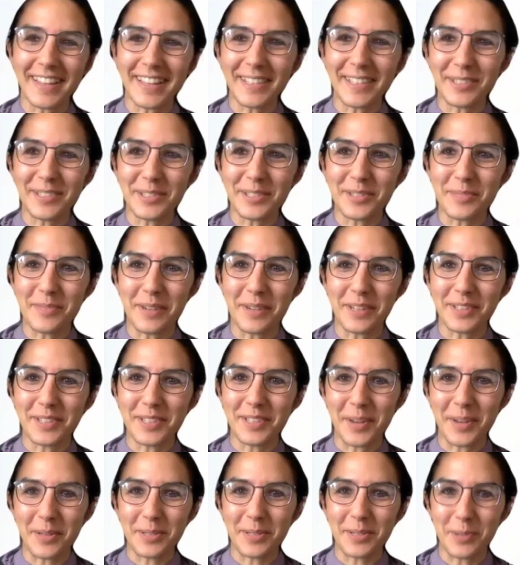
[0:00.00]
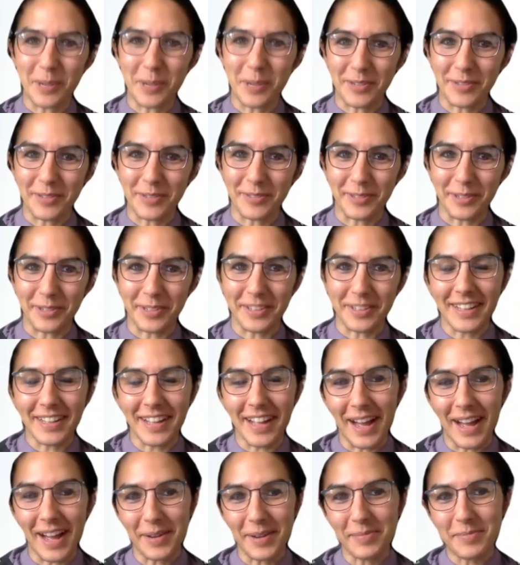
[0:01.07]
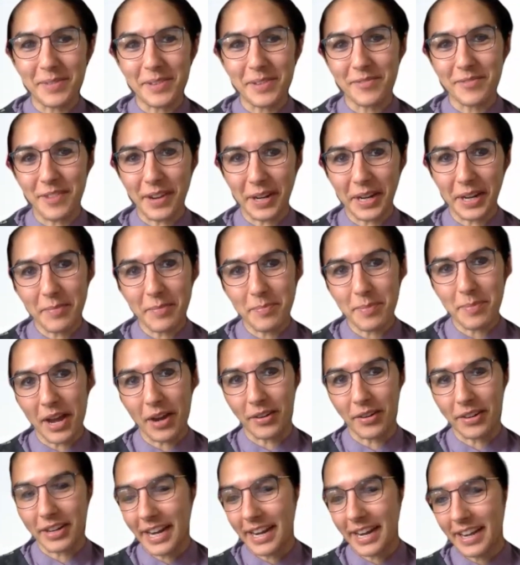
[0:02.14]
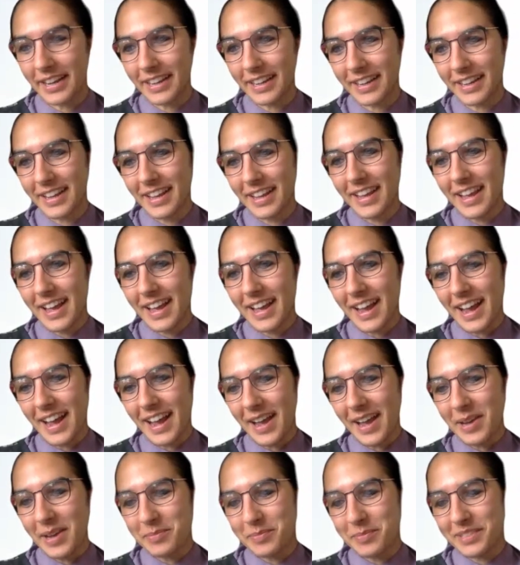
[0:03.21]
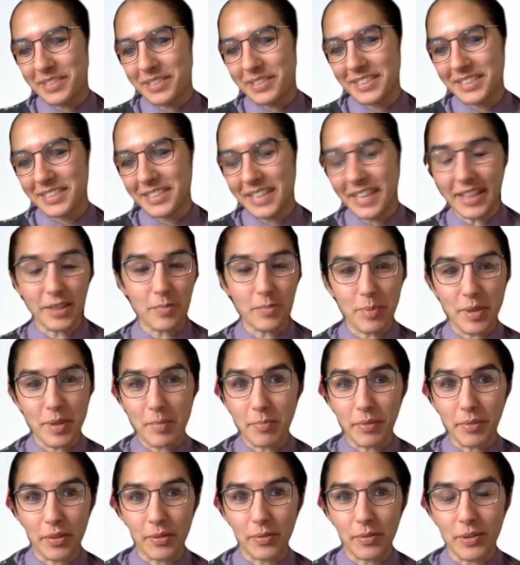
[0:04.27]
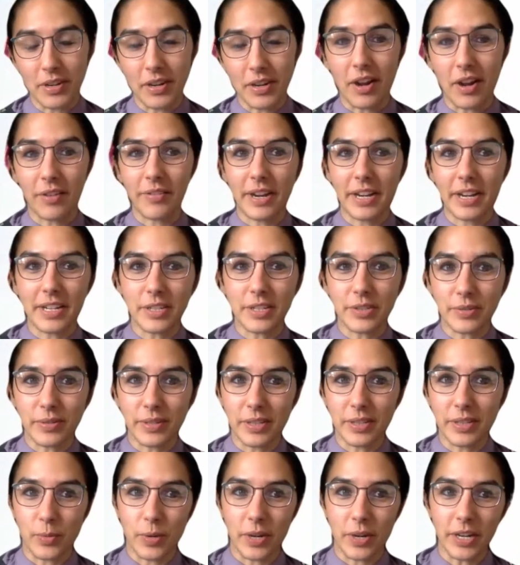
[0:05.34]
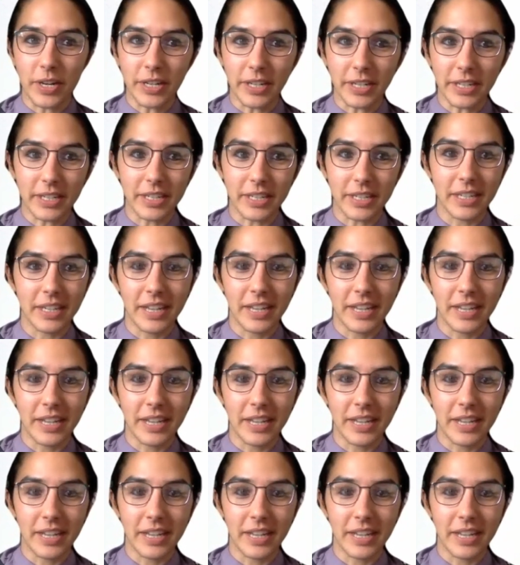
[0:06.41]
thank you so much. That was wonderful. Very empowering. Get the people who are already doing the work.